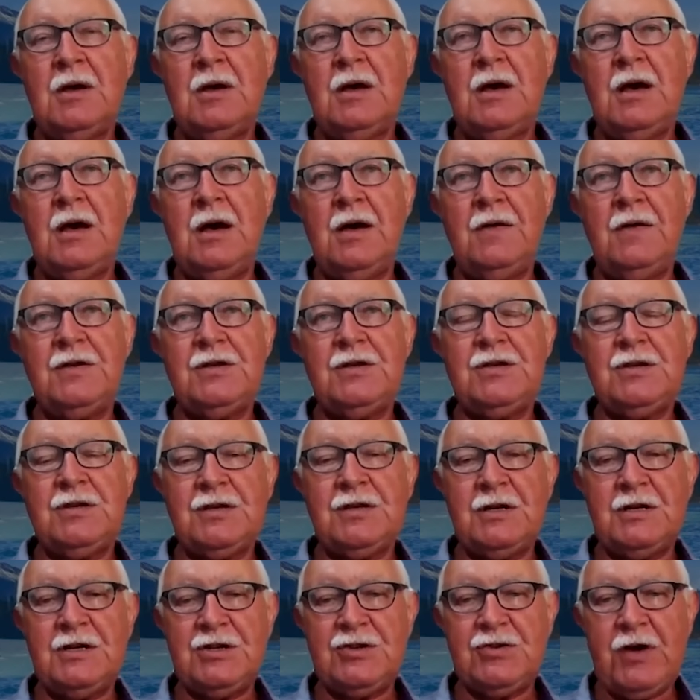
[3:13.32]
Uh, this is
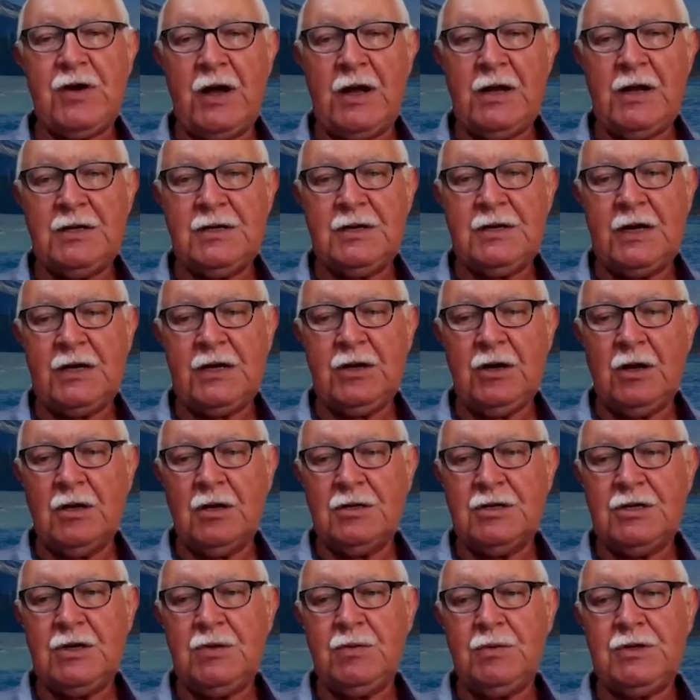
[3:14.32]
an Australian
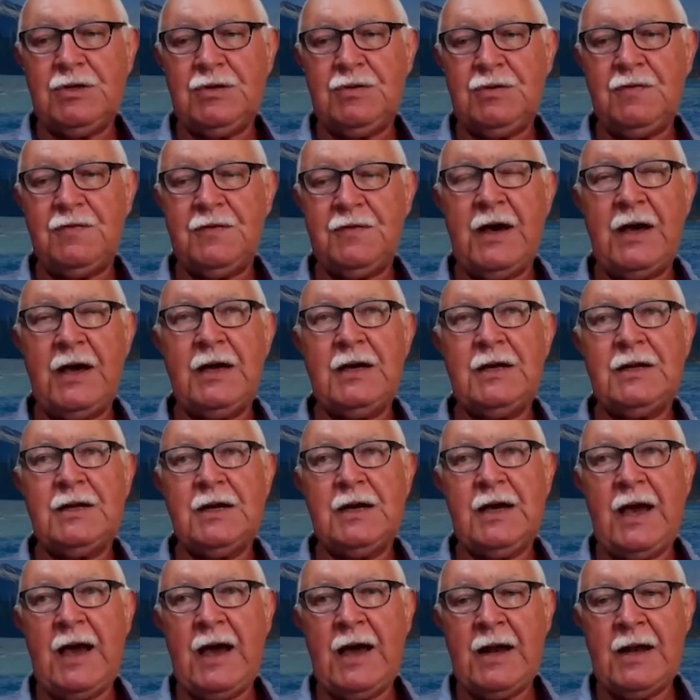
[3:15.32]
technology which we've taken to
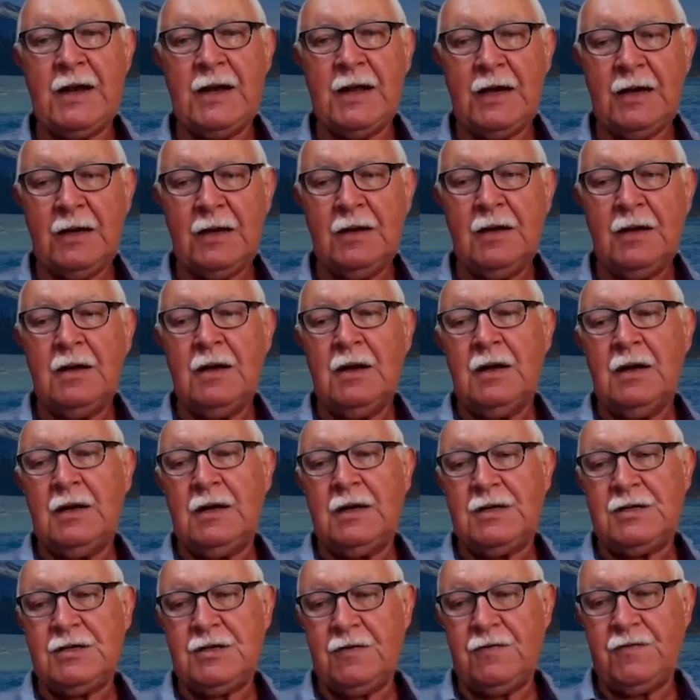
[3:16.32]
Canada
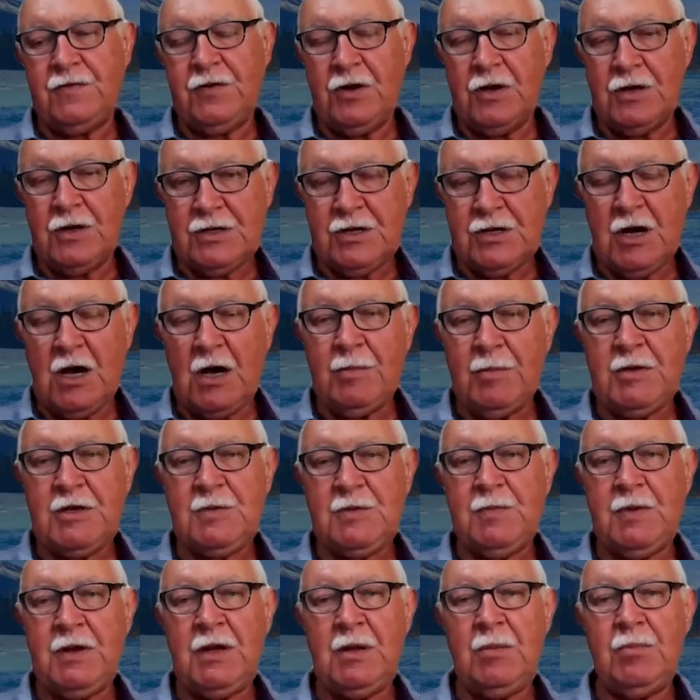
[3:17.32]
it's the first time it's
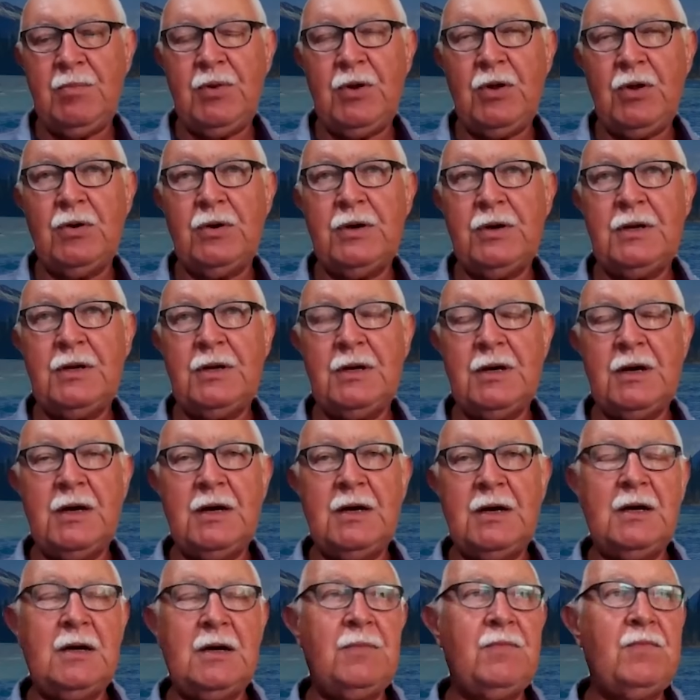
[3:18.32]
been employed
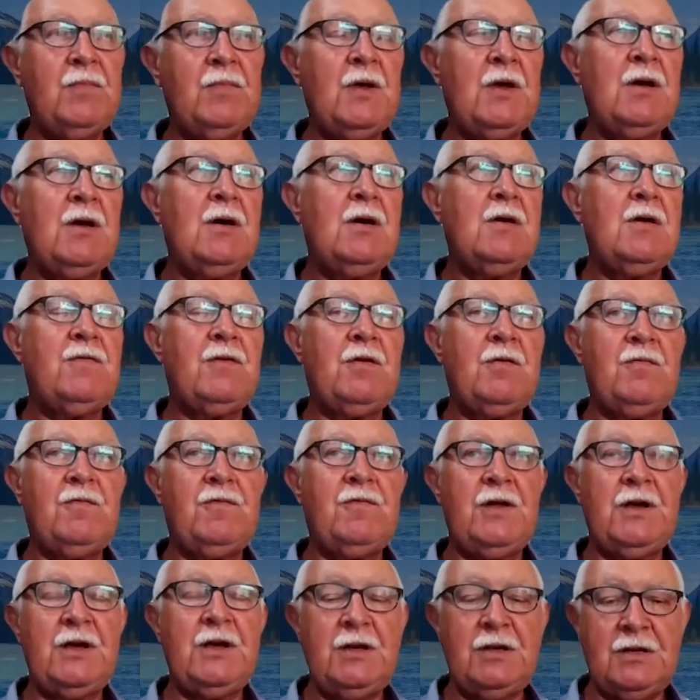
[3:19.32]
um, from
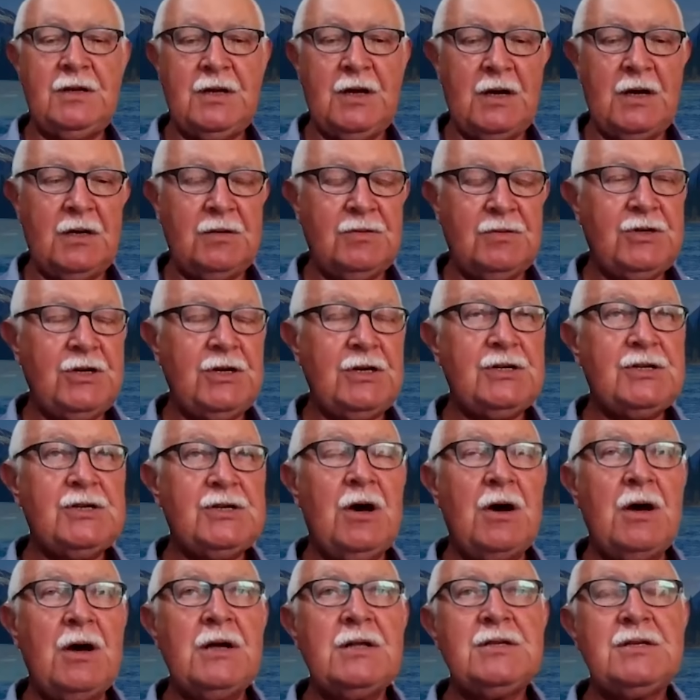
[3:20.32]
Fleet uh,
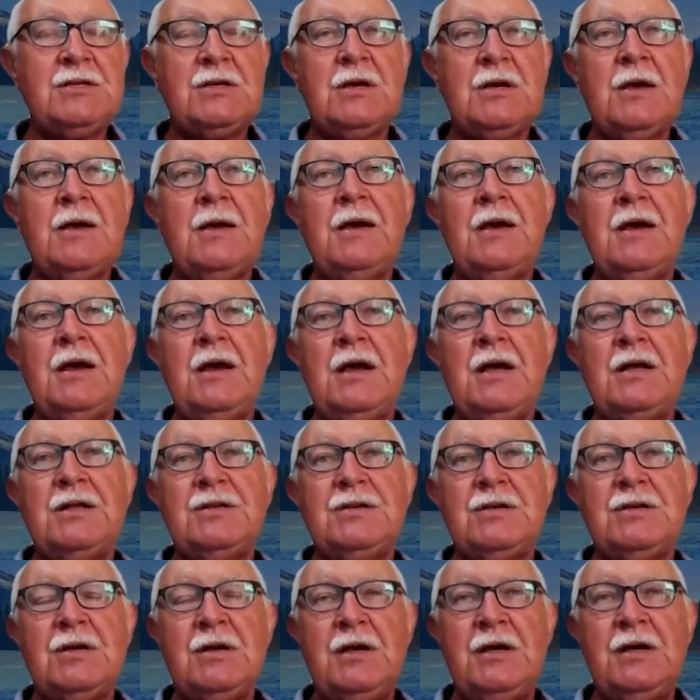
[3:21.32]
Geoscience.
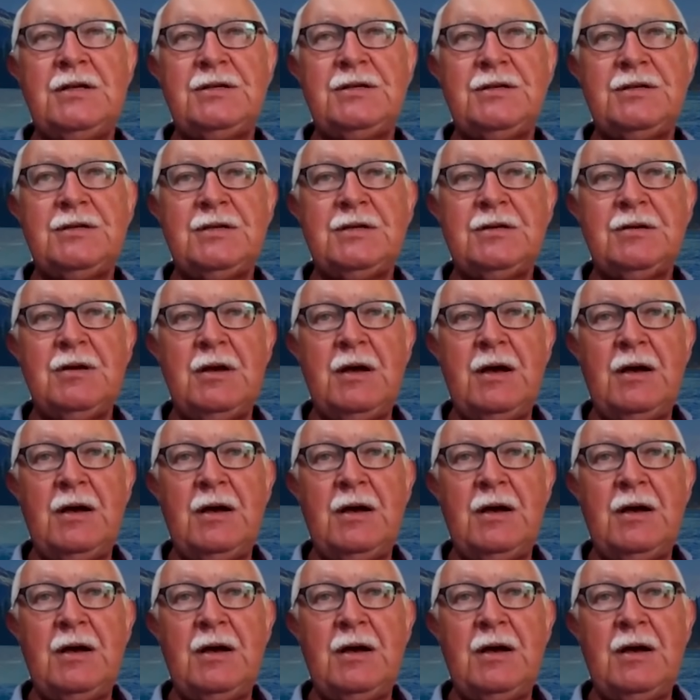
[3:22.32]
It's it's